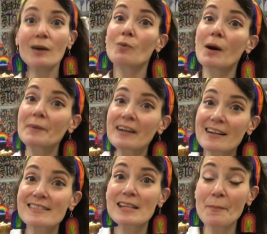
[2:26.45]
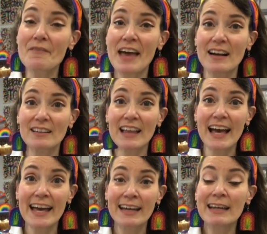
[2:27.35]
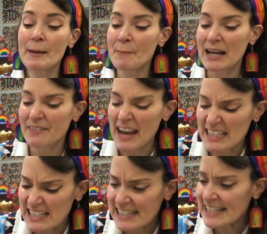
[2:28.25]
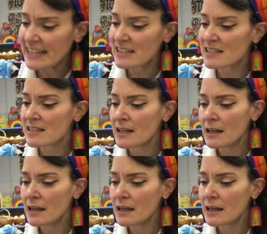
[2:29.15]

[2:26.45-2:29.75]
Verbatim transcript: Well, because some of that clay might have had sticks